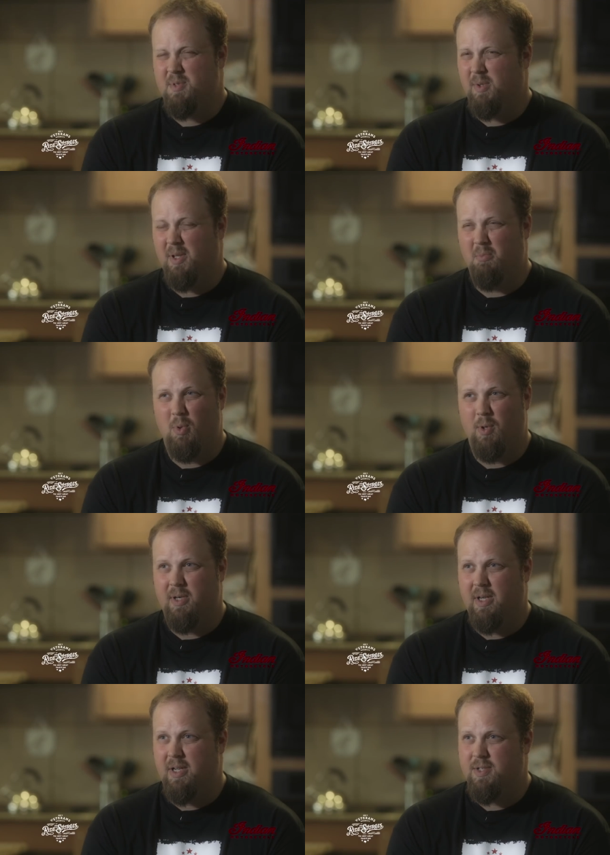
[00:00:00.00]
was really
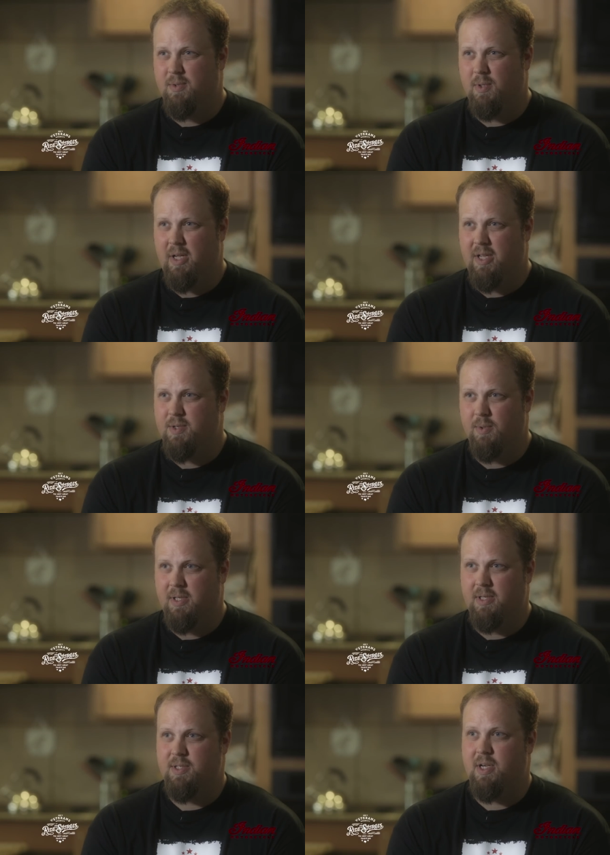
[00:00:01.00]
bored in high school. High school
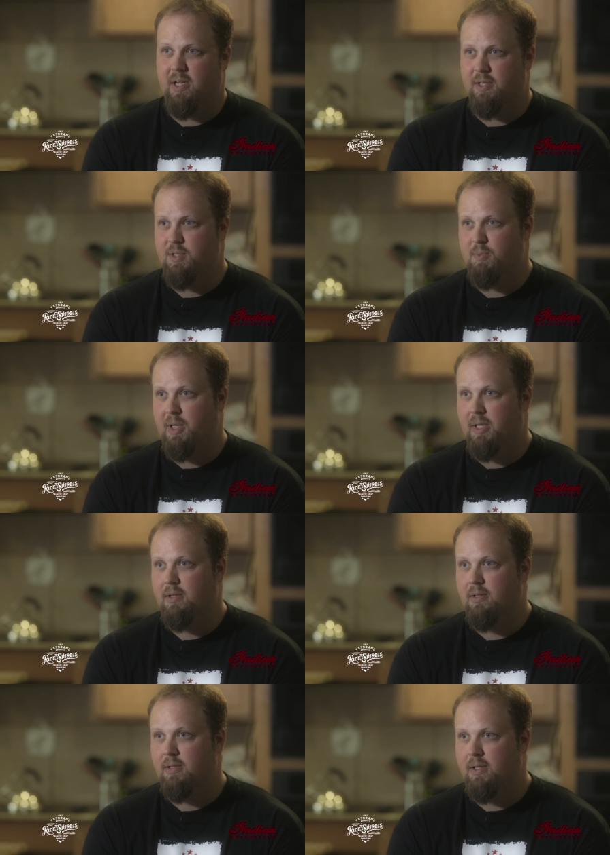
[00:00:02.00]
didn't challenge me.
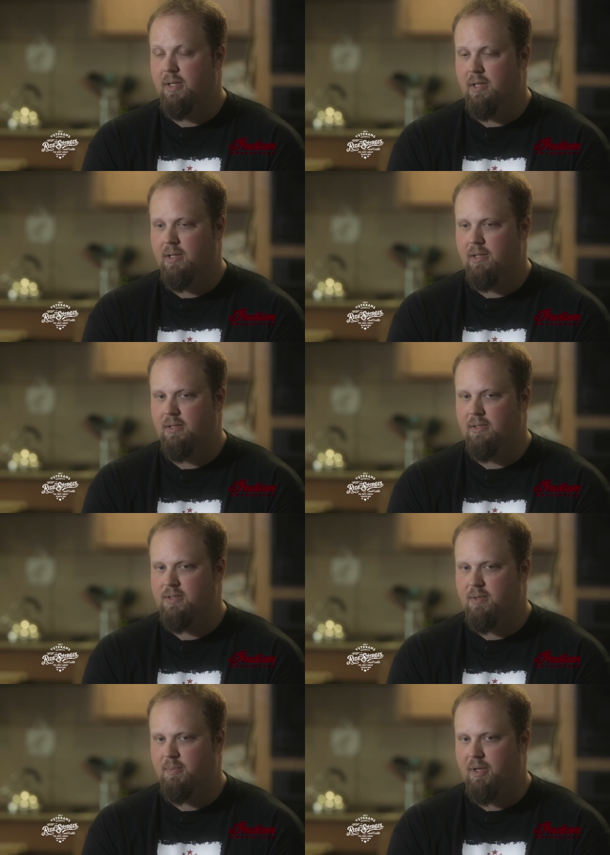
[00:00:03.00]

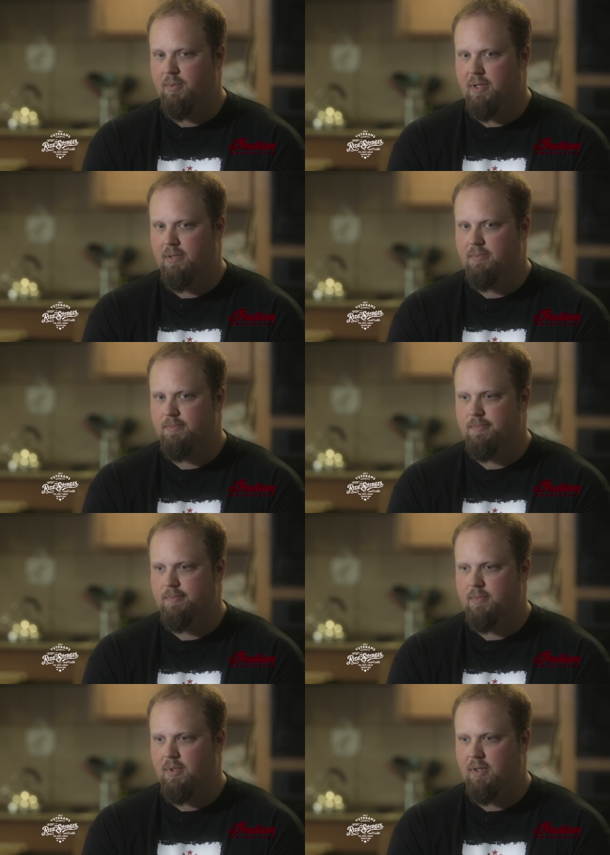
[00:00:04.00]
And so I'm like, well,
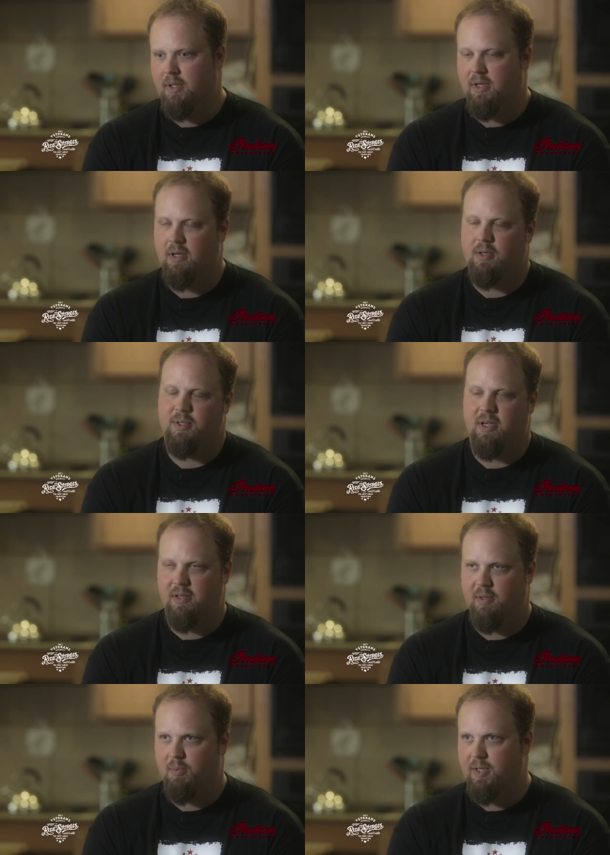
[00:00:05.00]
I'll go
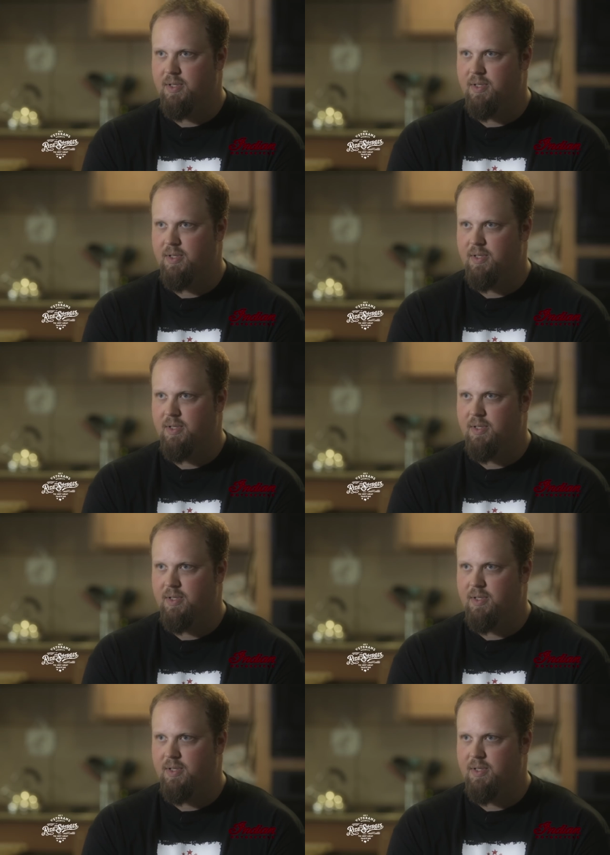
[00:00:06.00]
talk to the